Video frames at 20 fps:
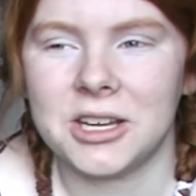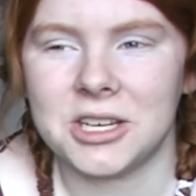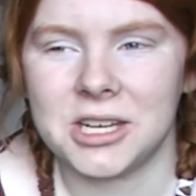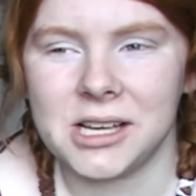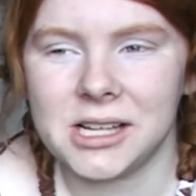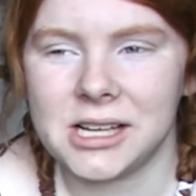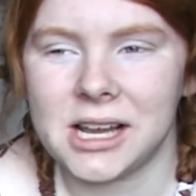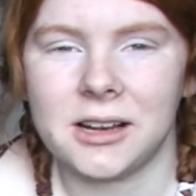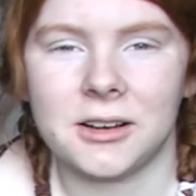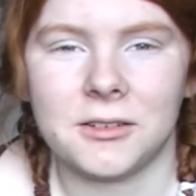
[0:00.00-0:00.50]

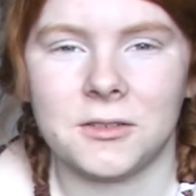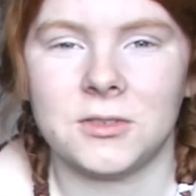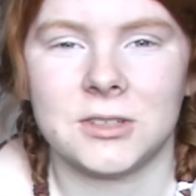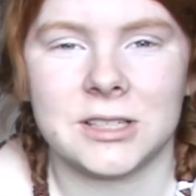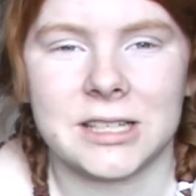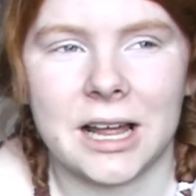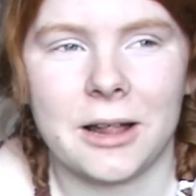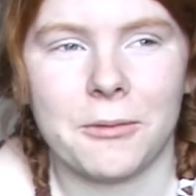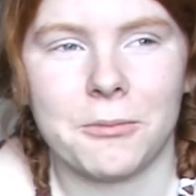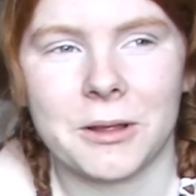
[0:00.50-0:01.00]
She kind of
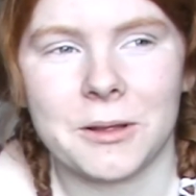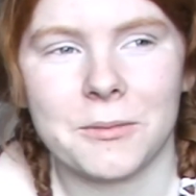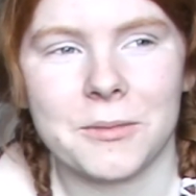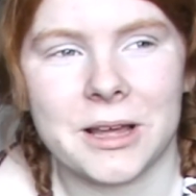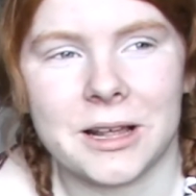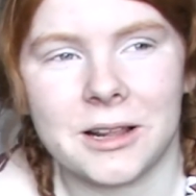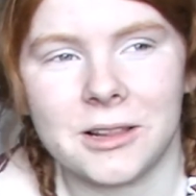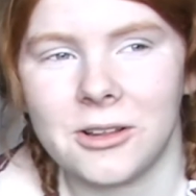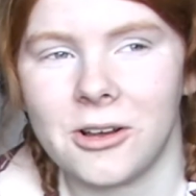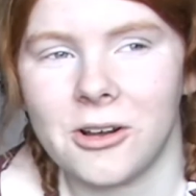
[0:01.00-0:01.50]
was helping
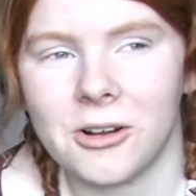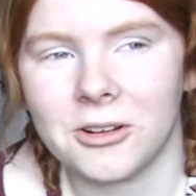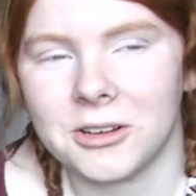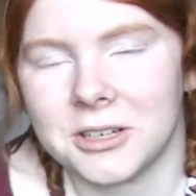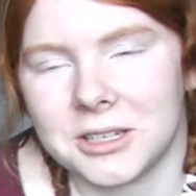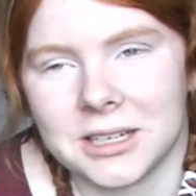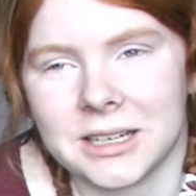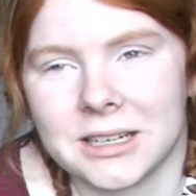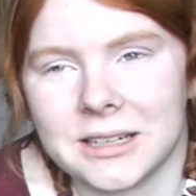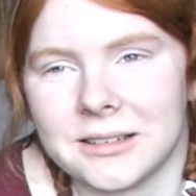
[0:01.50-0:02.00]
me along.
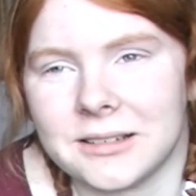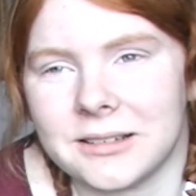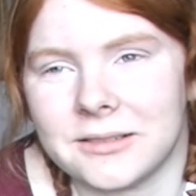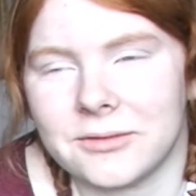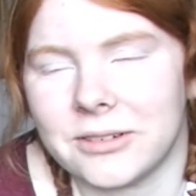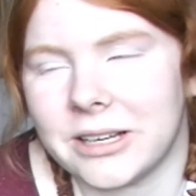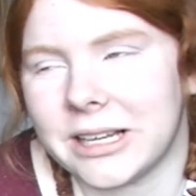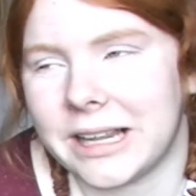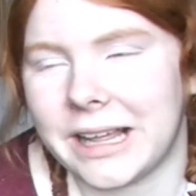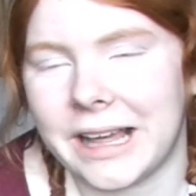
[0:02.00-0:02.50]
She didn't
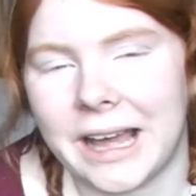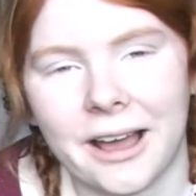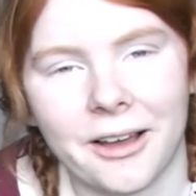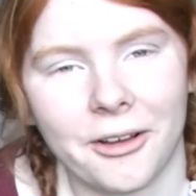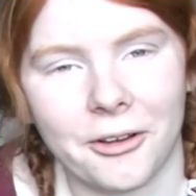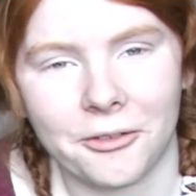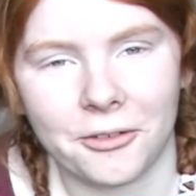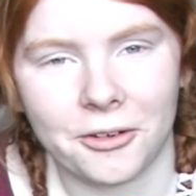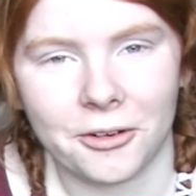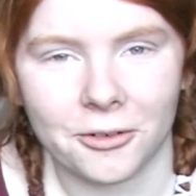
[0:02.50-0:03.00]
really
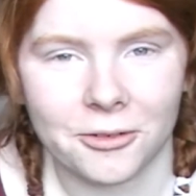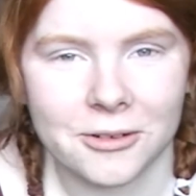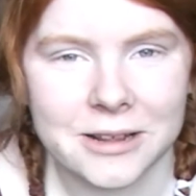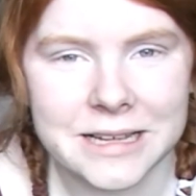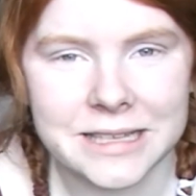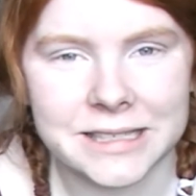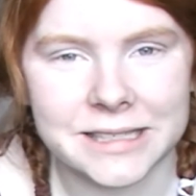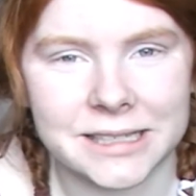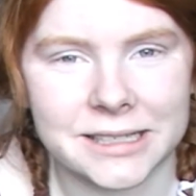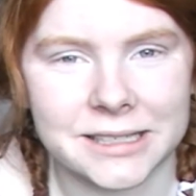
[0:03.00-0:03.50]
have a
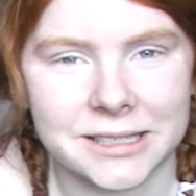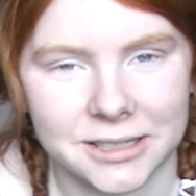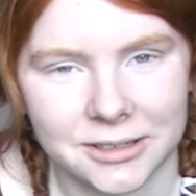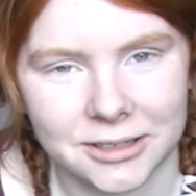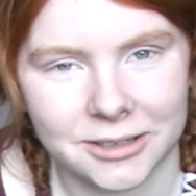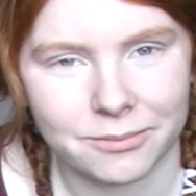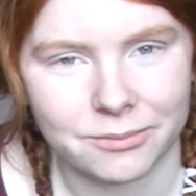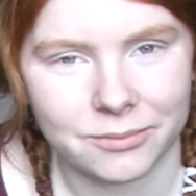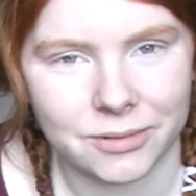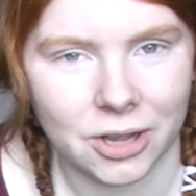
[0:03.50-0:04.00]
reason
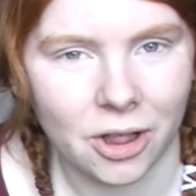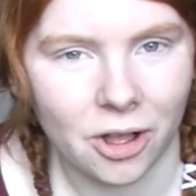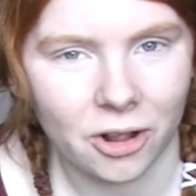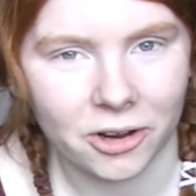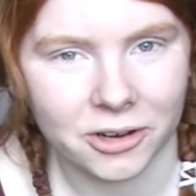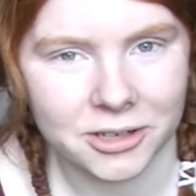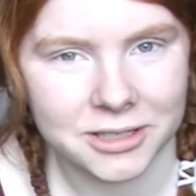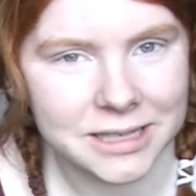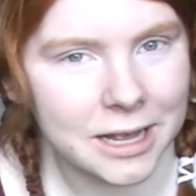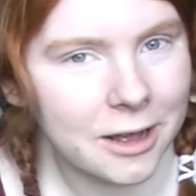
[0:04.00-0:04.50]
to
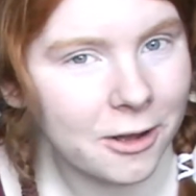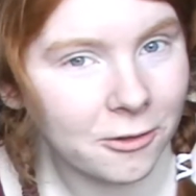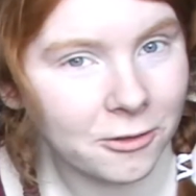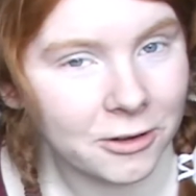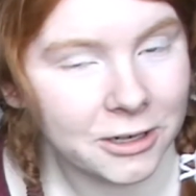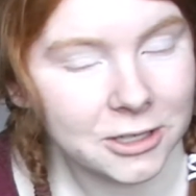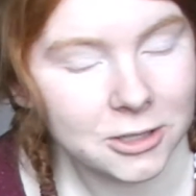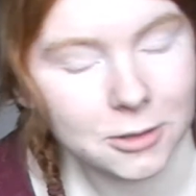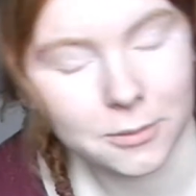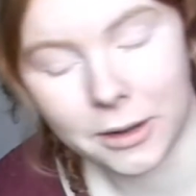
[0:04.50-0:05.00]
lock herself
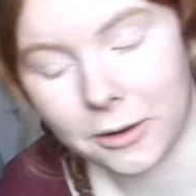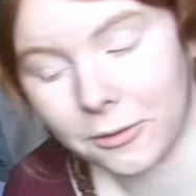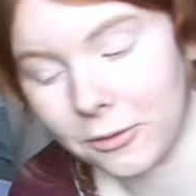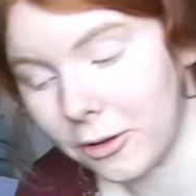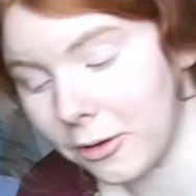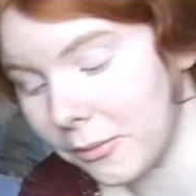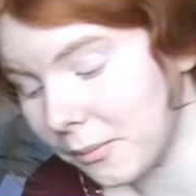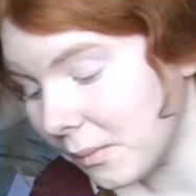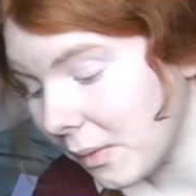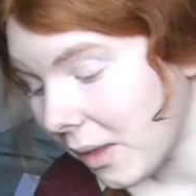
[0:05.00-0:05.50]
into my
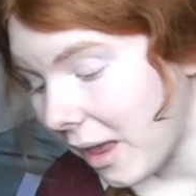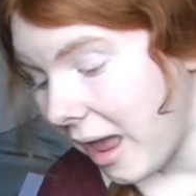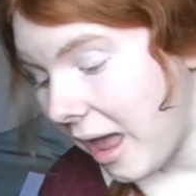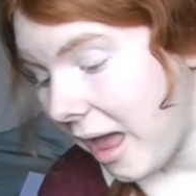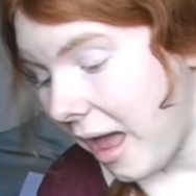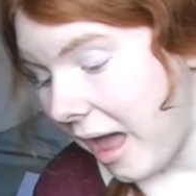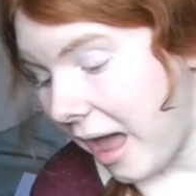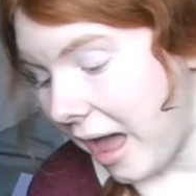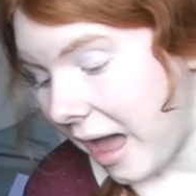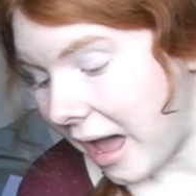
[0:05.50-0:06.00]
room.
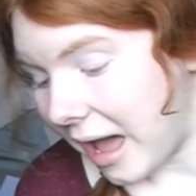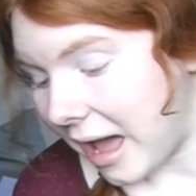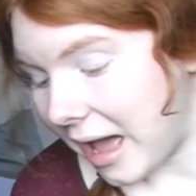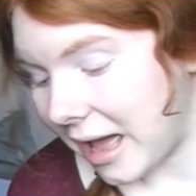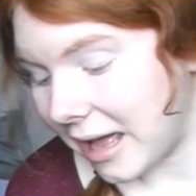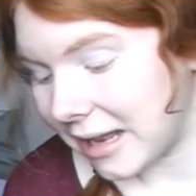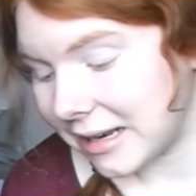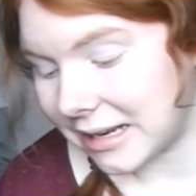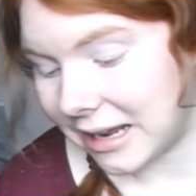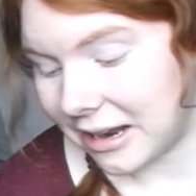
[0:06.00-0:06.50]

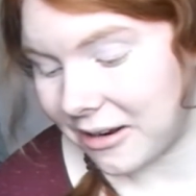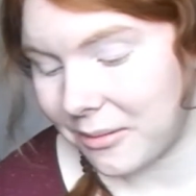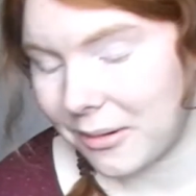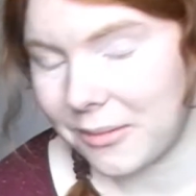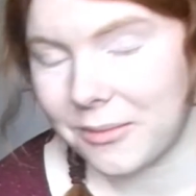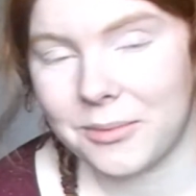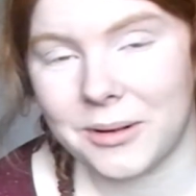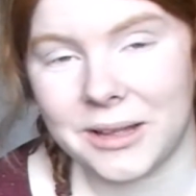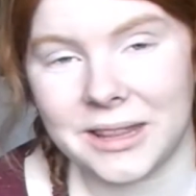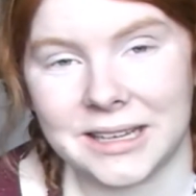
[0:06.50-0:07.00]
And I
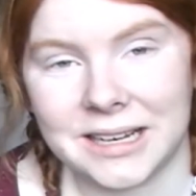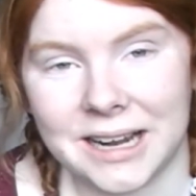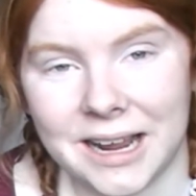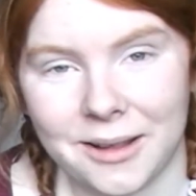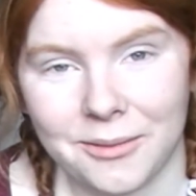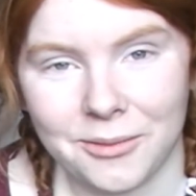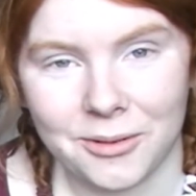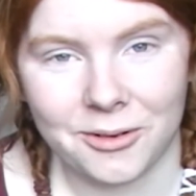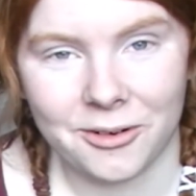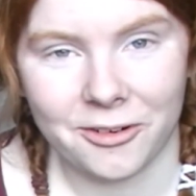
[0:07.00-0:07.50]
remember by the
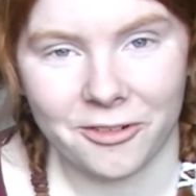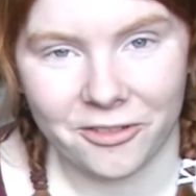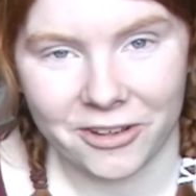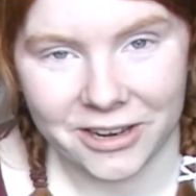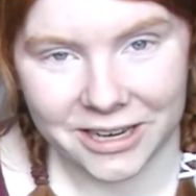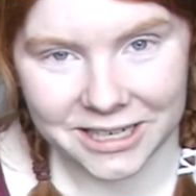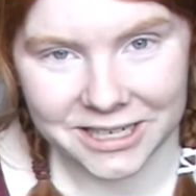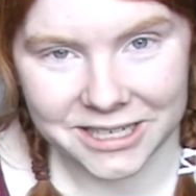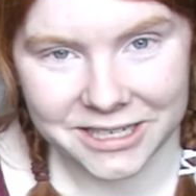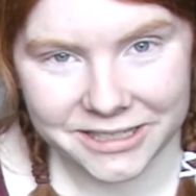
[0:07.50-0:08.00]
time we were
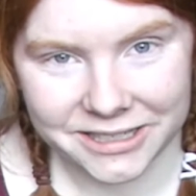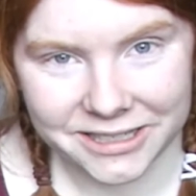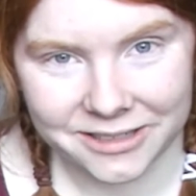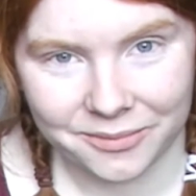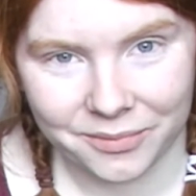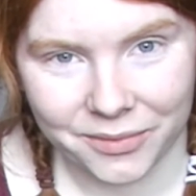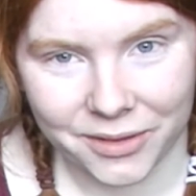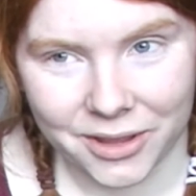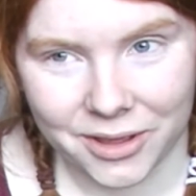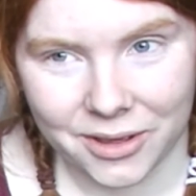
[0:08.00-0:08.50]
finished,
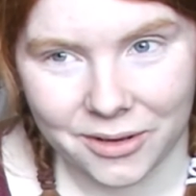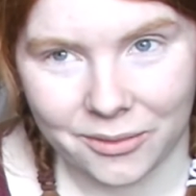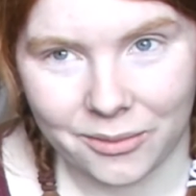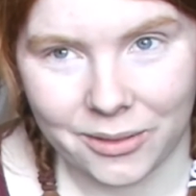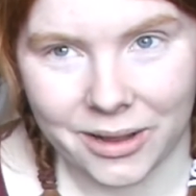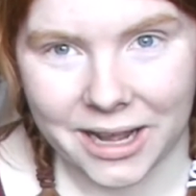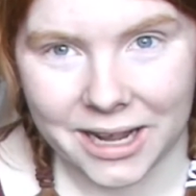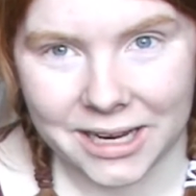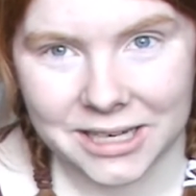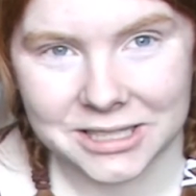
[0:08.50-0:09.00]

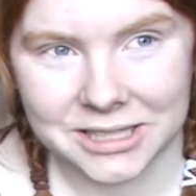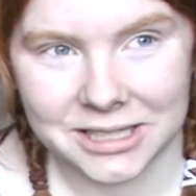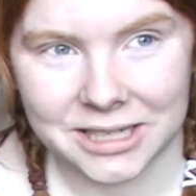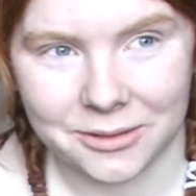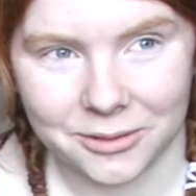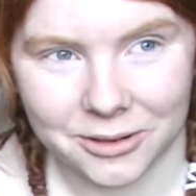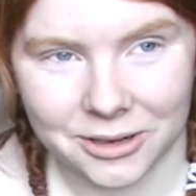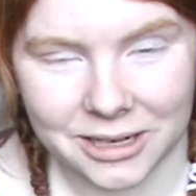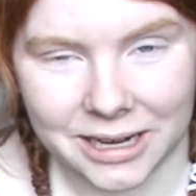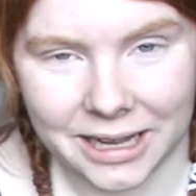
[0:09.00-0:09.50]
we
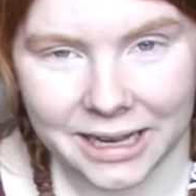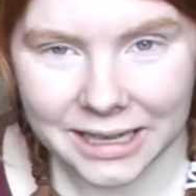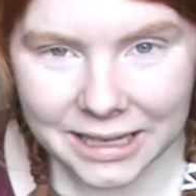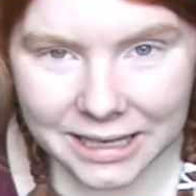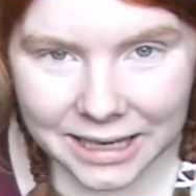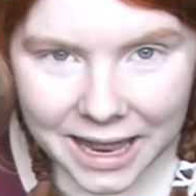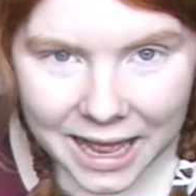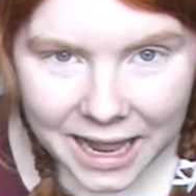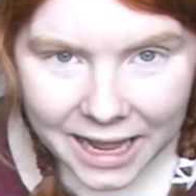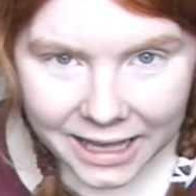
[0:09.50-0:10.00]
actually were like
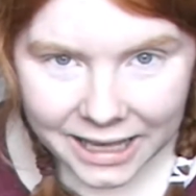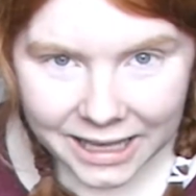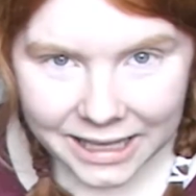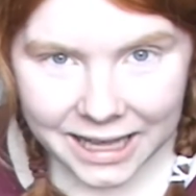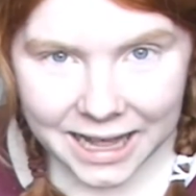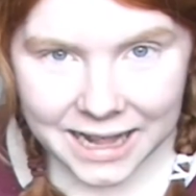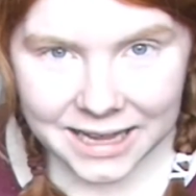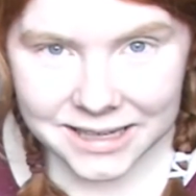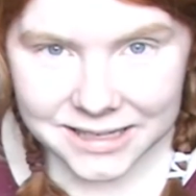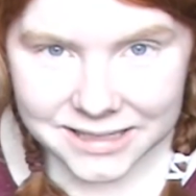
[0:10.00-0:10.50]
lying
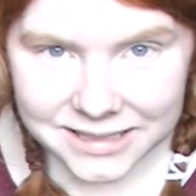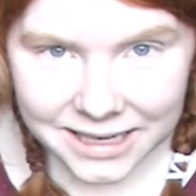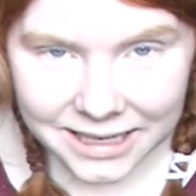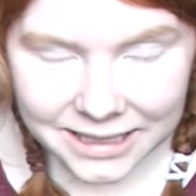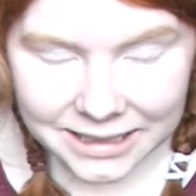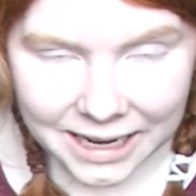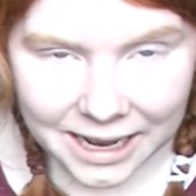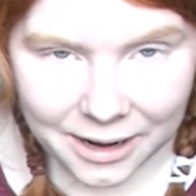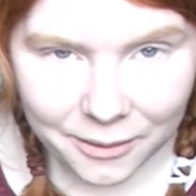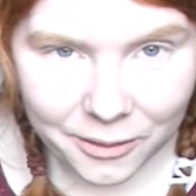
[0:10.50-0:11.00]
against
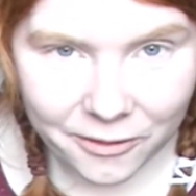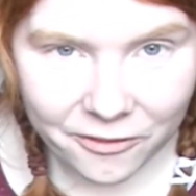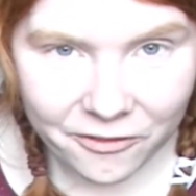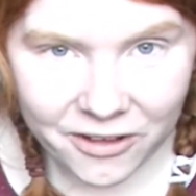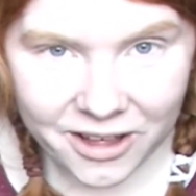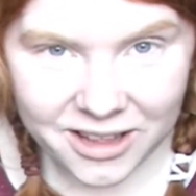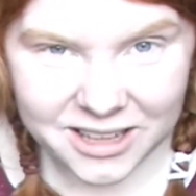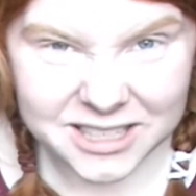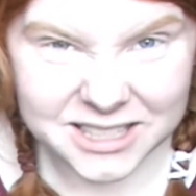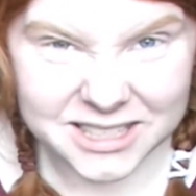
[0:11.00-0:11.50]
it and we
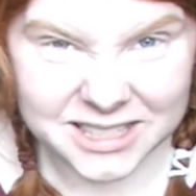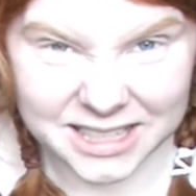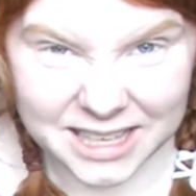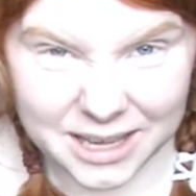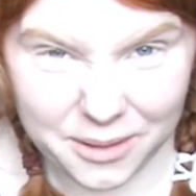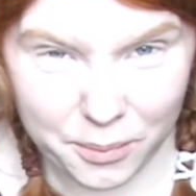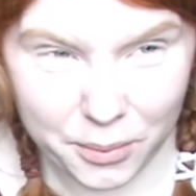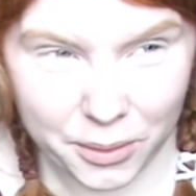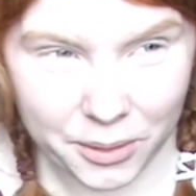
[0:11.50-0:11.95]
fell asleep.